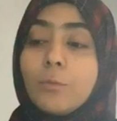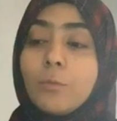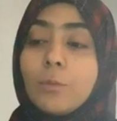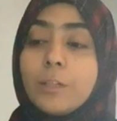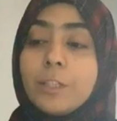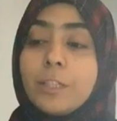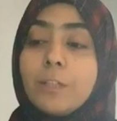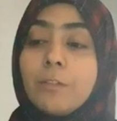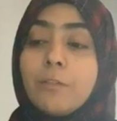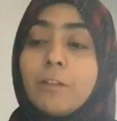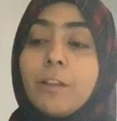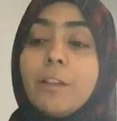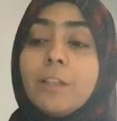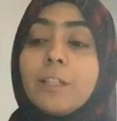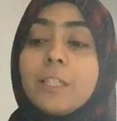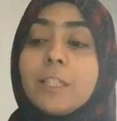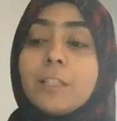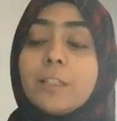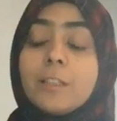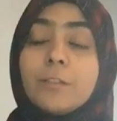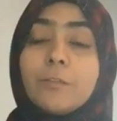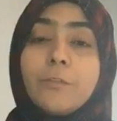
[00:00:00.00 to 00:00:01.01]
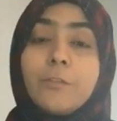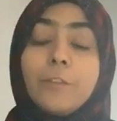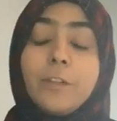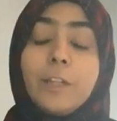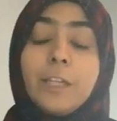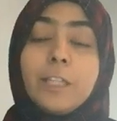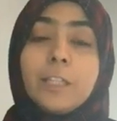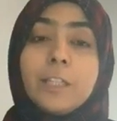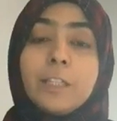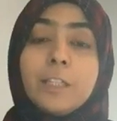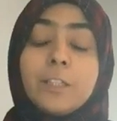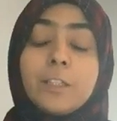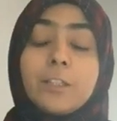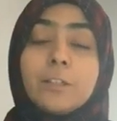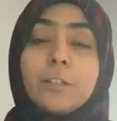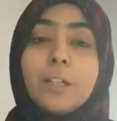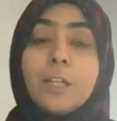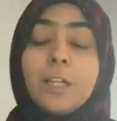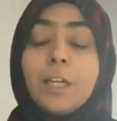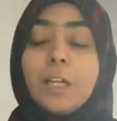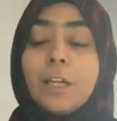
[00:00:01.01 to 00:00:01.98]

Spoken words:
where they fell into tafrit, into